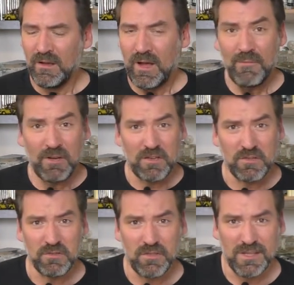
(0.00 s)
I want to
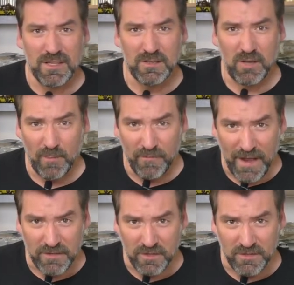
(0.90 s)
do the Cobb
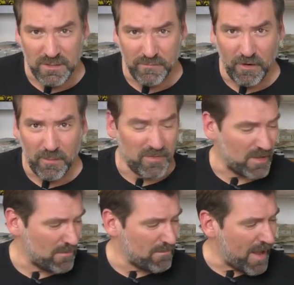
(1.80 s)
Vanth costume from
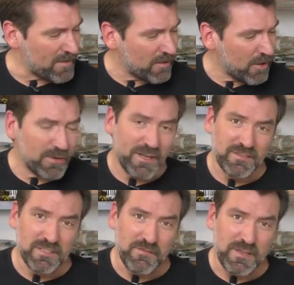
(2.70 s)
the
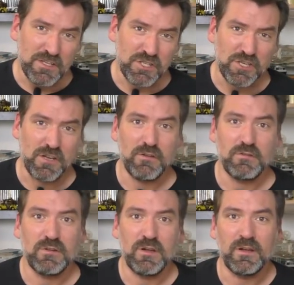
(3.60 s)
Mandalorian TV
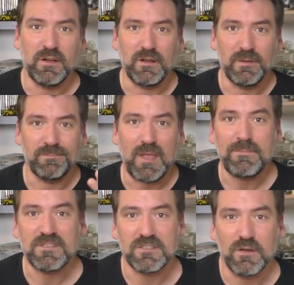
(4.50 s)
show,
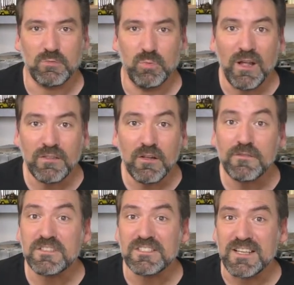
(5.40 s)
episode 1
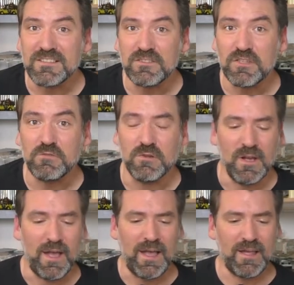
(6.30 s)
of season 2.
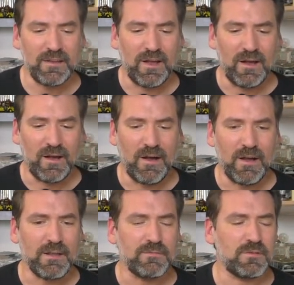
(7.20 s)
And
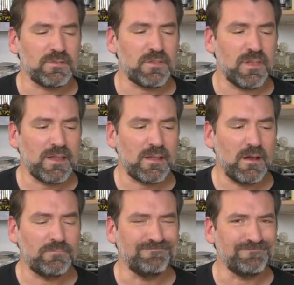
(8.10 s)
I was thinking
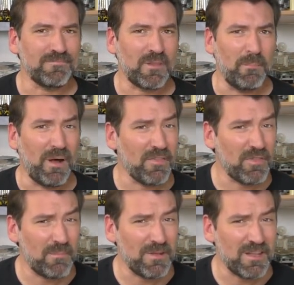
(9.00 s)
of, might
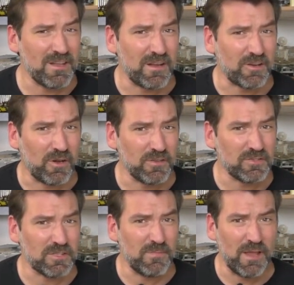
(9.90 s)
there be a
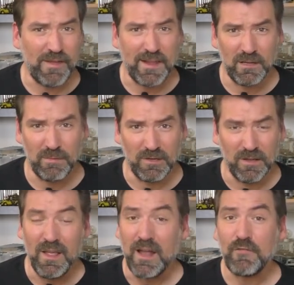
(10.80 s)
costume
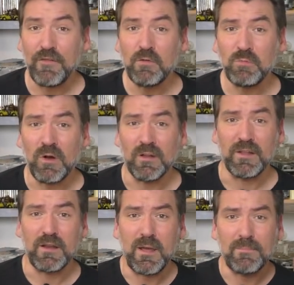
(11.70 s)
available? And I found
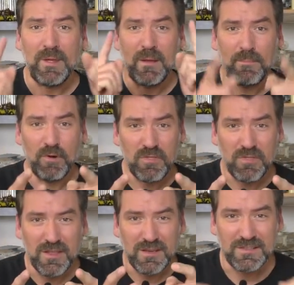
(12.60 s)
one, and I put
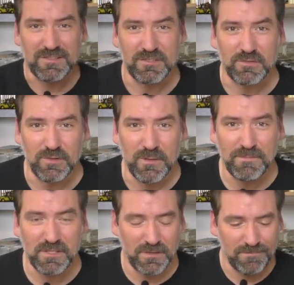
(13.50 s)
the
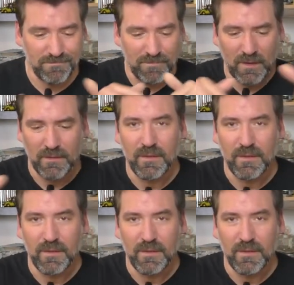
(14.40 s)
description...